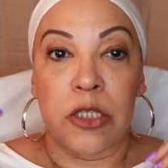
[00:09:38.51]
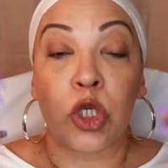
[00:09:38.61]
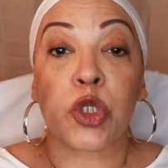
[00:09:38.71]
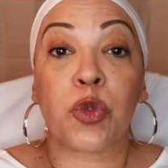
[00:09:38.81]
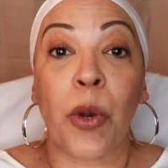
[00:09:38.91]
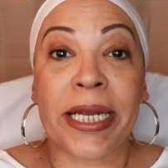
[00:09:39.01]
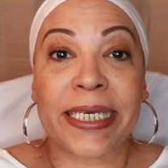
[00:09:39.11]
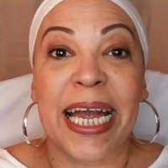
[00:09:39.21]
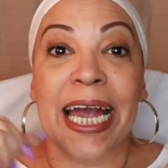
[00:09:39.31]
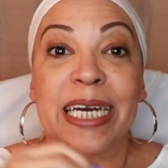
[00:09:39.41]
The
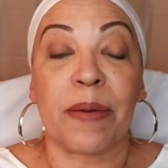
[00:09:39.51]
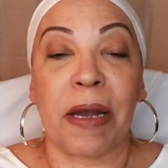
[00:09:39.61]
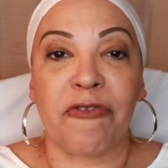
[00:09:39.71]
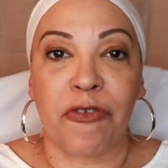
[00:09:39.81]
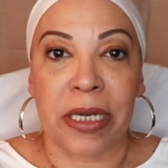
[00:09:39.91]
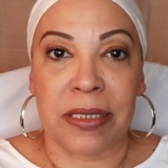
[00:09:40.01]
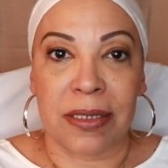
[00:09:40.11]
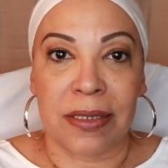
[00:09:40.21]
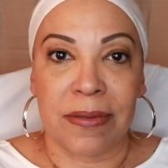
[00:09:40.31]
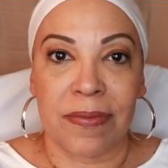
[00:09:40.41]
swelling I had on my
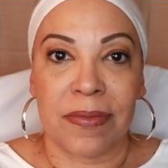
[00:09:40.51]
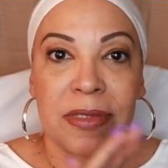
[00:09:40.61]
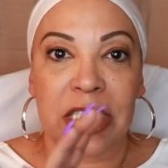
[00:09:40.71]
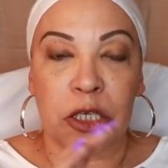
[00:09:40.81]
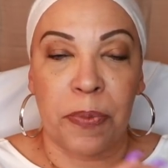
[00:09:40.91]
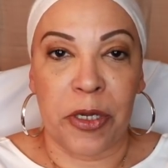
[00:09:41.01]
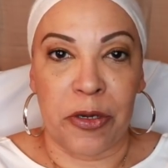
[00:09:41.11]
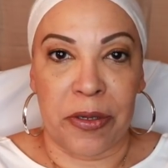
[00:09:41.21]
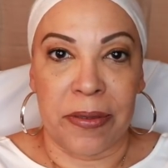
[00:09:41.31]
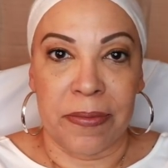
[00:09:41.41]
face
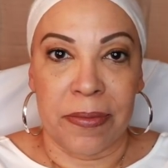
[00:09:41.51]
disappeared,